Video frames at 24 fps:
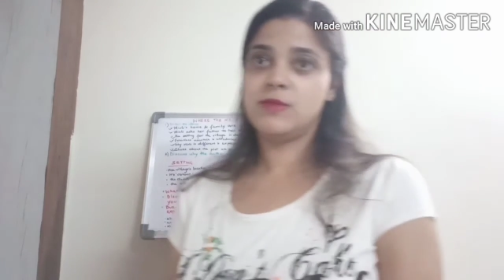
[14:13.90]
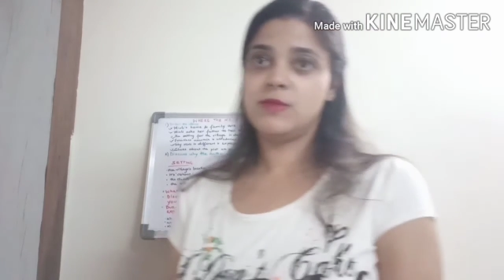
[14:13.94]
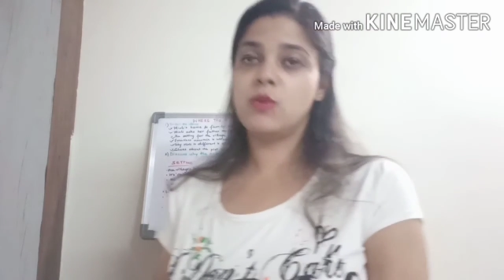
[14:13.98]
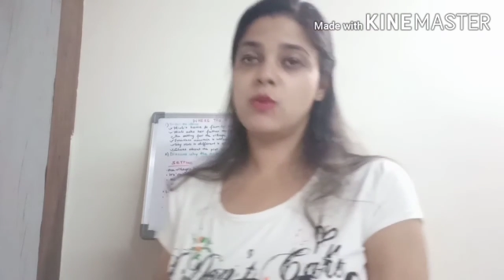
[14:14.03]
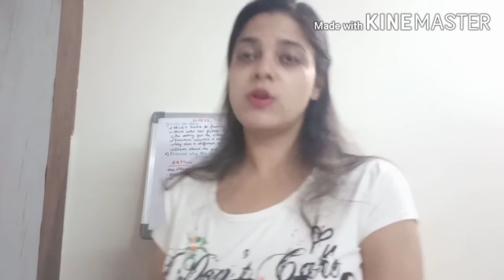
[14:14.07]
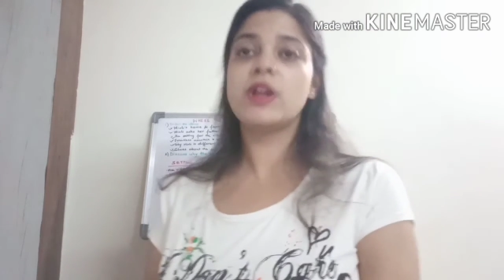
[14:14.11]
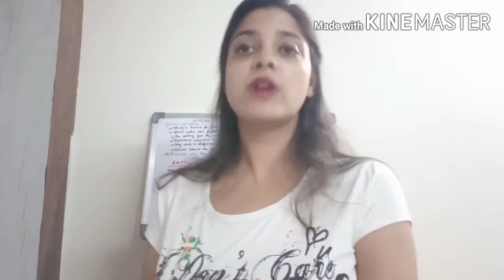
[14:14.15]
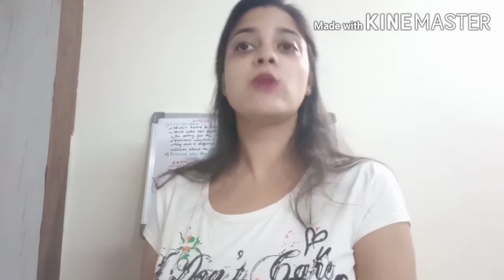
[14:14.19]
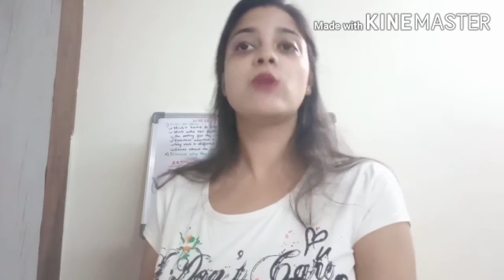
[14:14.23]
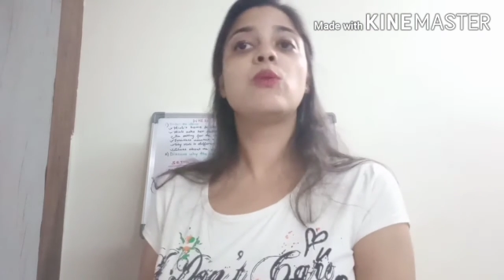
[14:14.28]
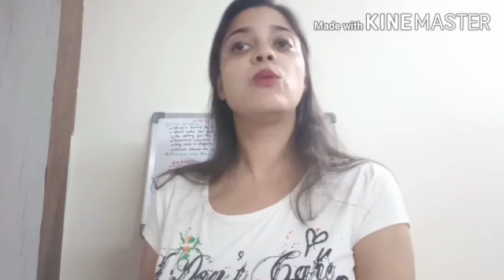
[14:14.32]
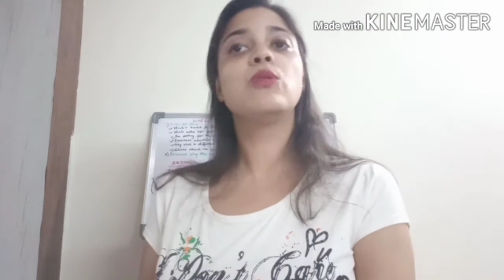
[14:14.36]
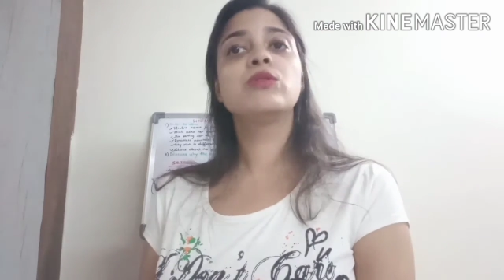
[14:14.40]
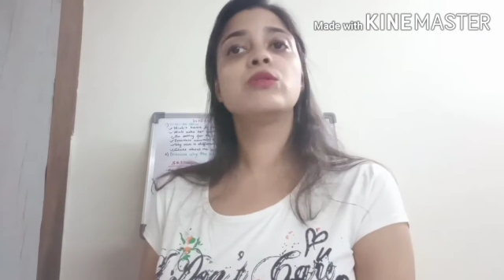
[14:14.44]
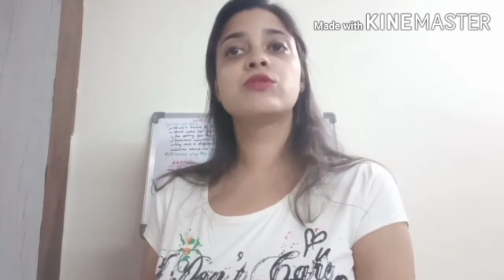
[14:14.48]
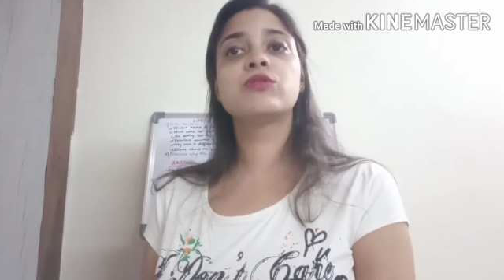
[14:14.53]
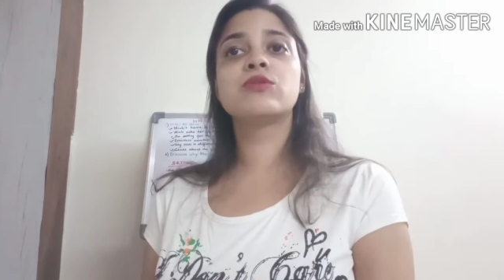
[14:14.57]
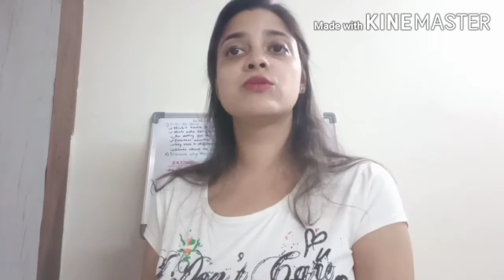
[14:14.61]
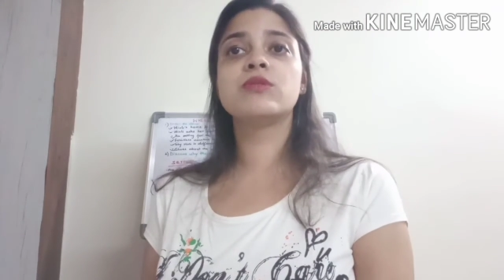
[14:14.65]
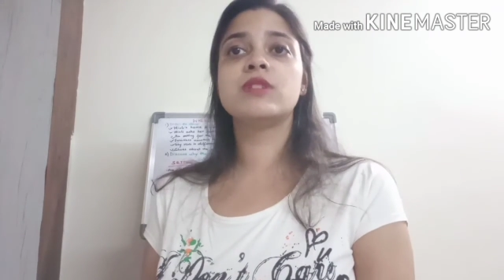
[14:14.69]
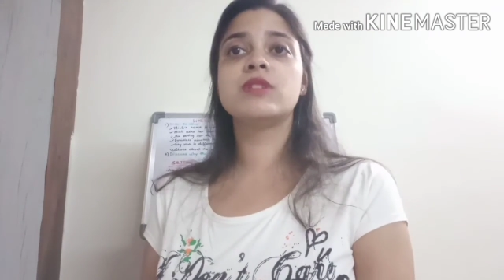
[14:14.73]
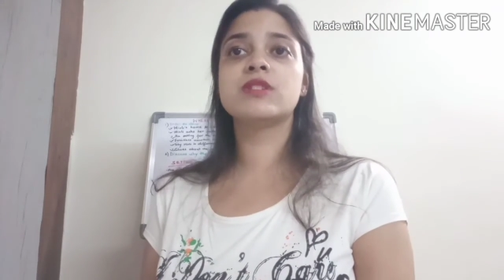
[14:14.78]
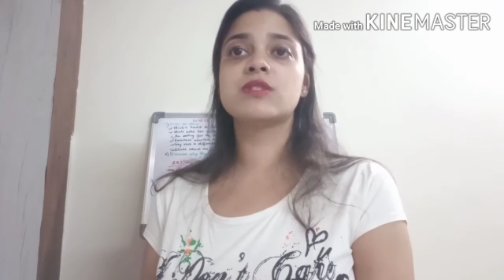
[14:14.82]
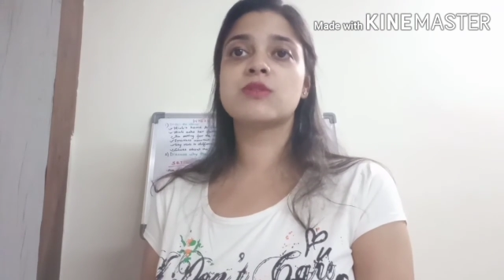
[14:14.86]
Okay, go
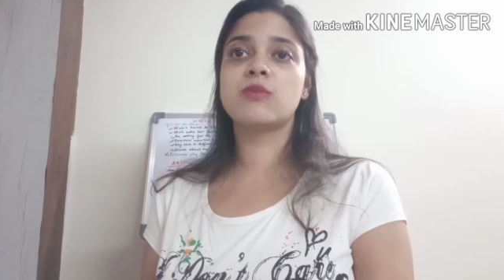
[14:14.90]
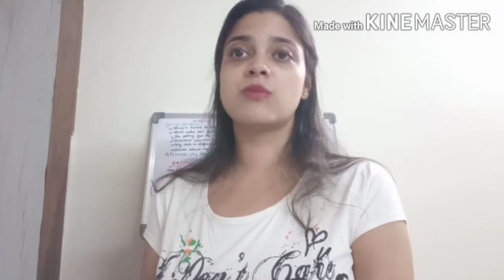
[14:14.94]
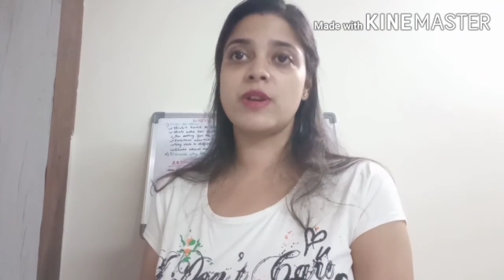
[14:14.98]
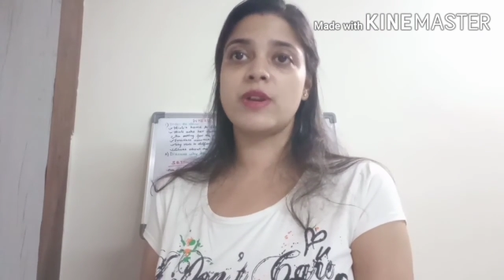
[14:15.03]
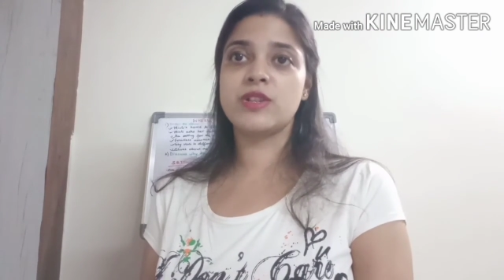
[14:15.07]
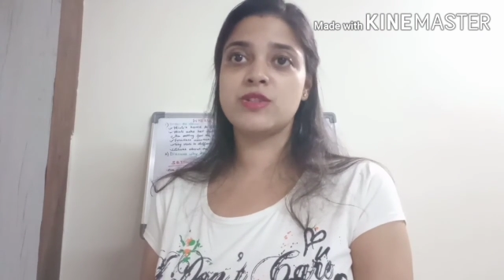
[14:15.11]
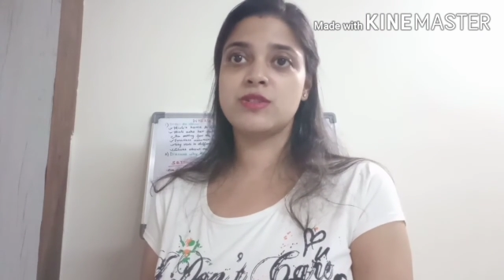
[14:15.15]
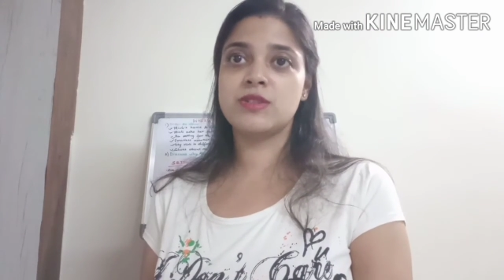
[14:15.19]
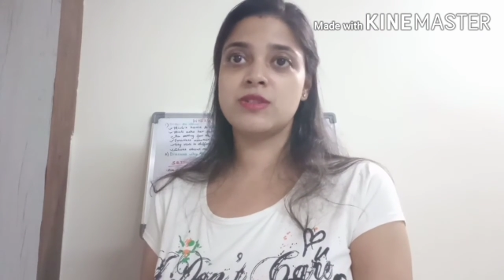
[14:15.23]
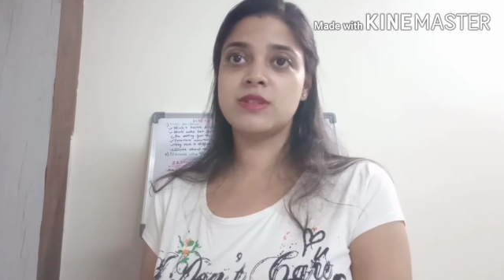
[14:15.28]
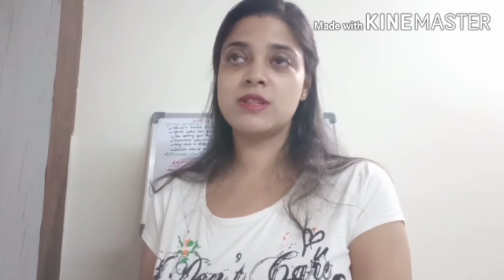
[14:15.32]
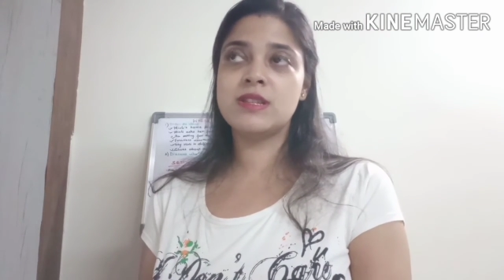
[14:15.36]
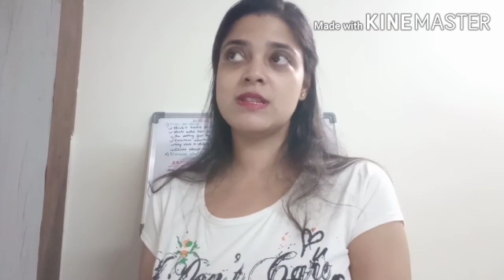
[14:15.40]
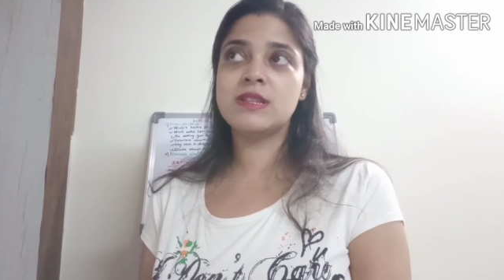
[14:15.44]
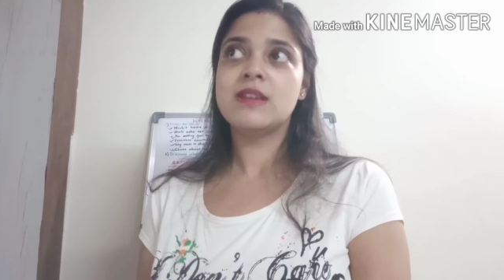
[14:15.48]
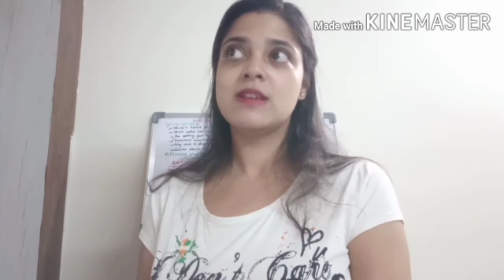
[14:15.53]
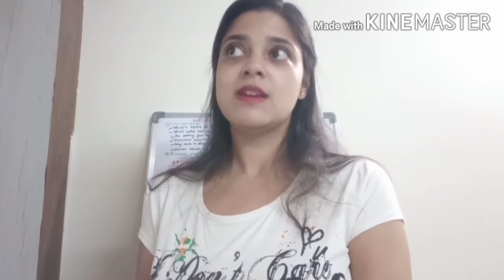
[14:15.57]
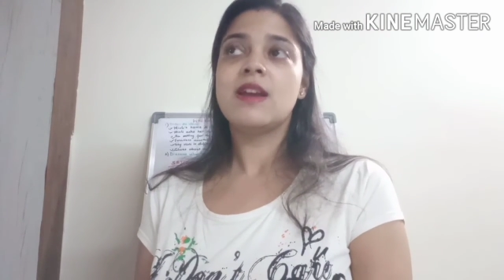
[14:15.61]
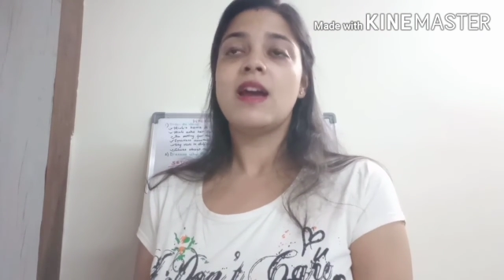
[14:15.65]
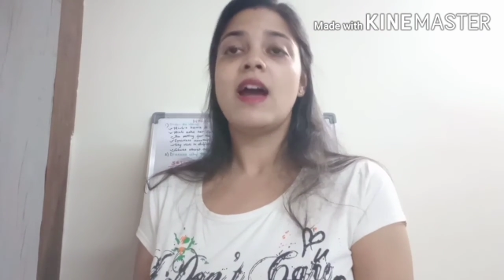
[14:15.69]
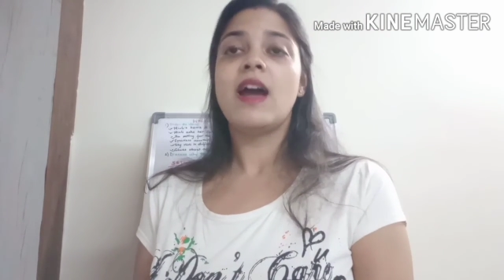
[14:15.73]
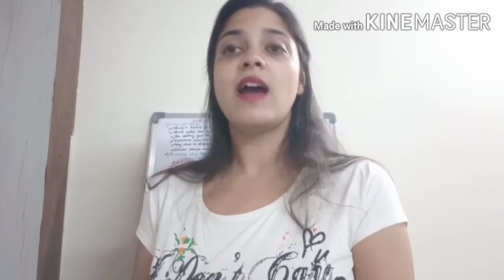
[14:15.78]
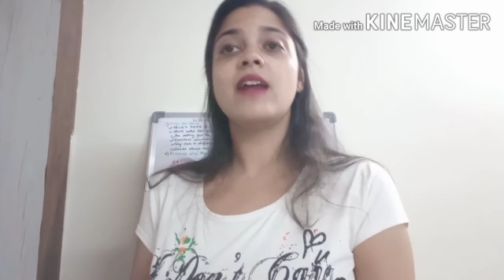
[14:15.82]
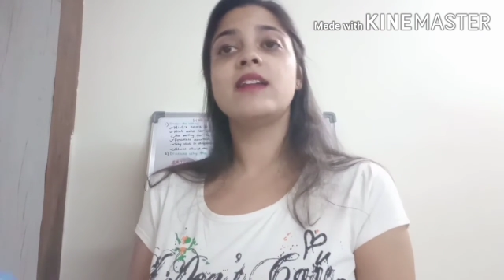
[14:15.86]
through these questions
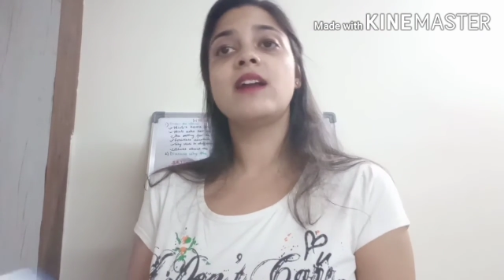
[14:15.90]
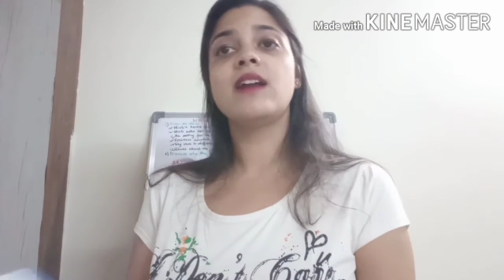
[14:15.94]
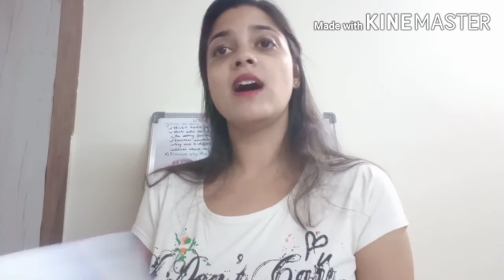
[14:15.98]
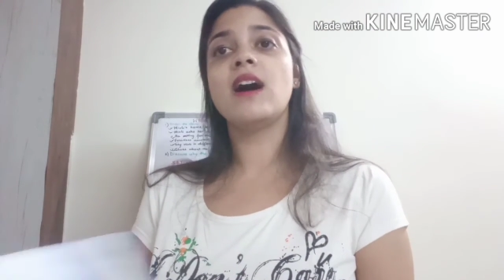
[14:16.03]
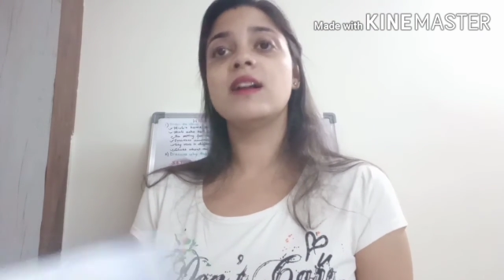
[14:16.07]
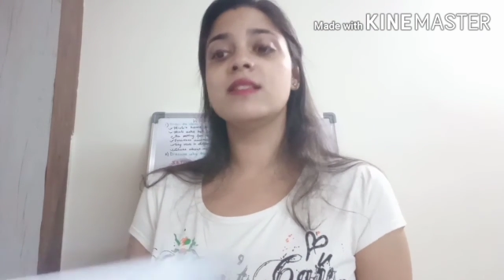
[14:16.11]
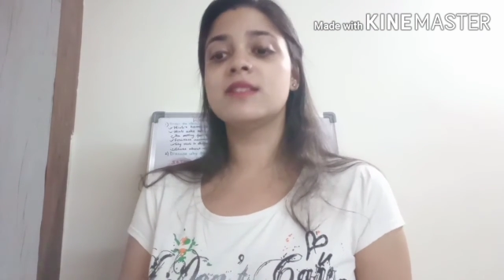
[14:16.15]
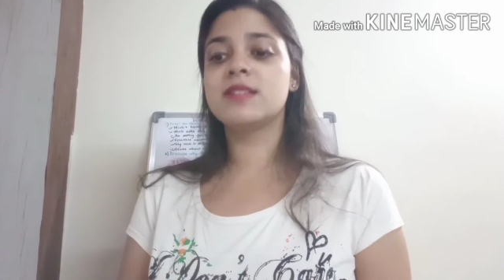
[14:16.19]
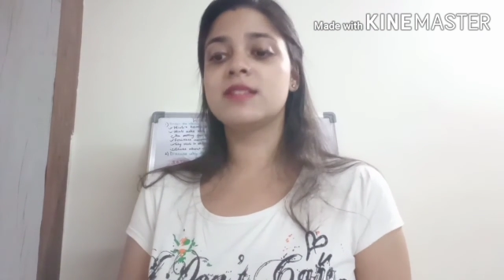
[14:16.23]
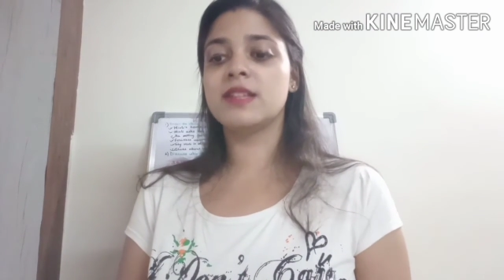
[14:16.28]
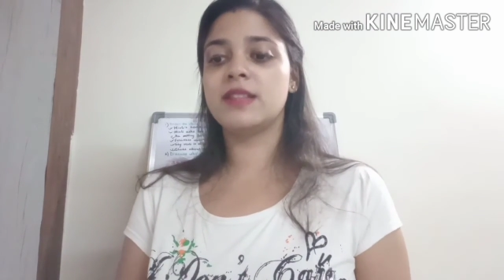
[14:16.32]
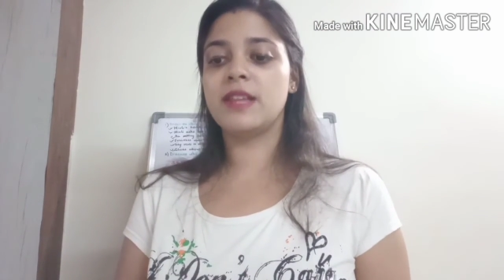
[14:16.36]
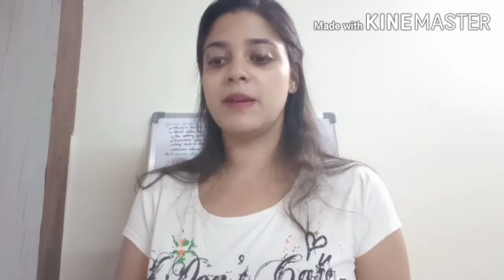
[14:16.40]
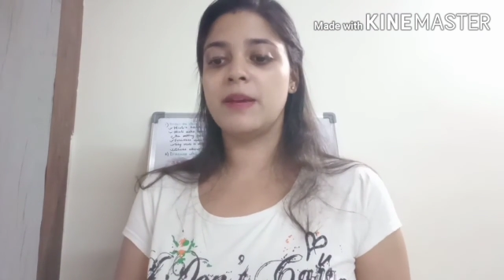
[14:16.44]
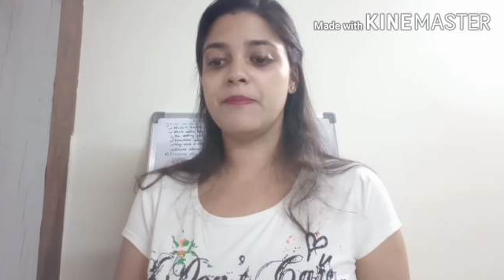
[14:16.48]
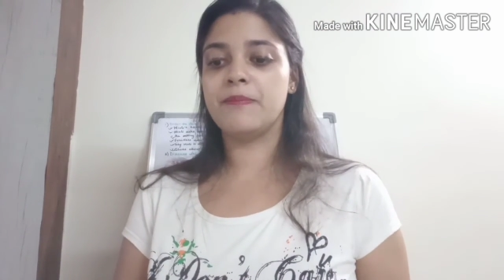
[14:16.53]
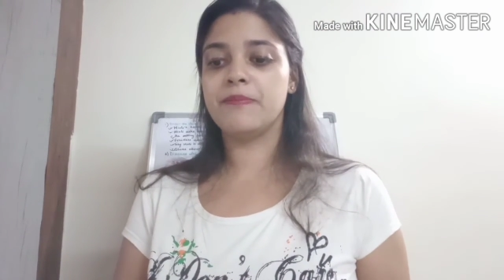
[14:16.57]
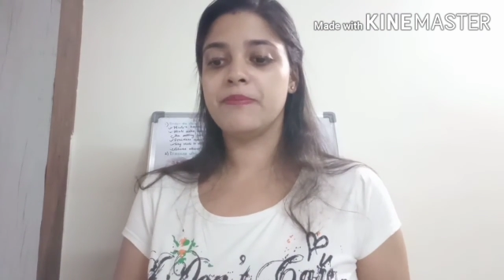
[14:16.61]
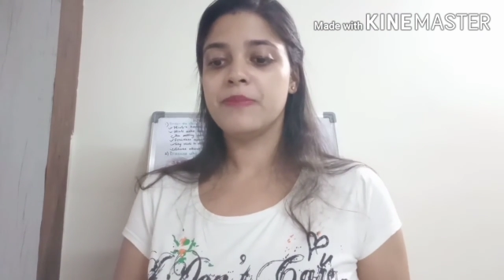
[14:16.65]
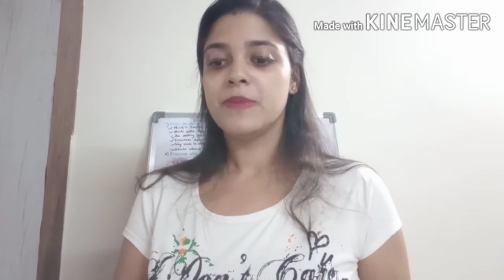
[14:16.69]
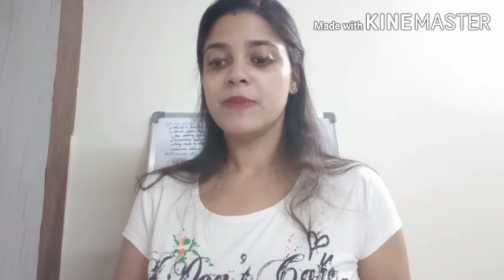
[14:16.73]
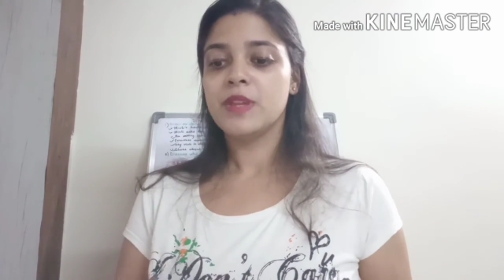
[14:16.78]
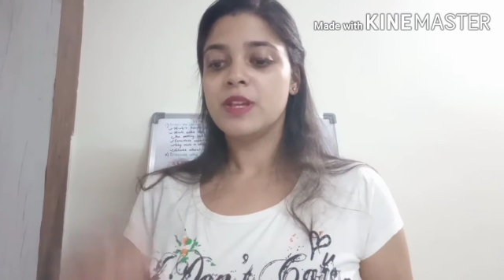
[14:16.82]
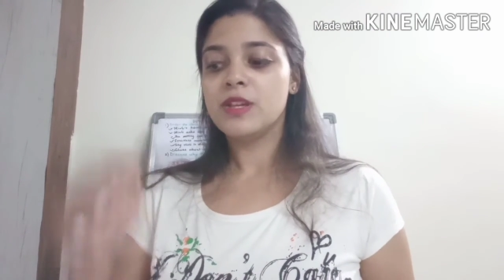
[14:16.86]
and answer
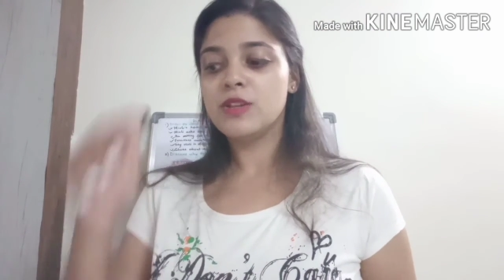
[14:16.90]
them.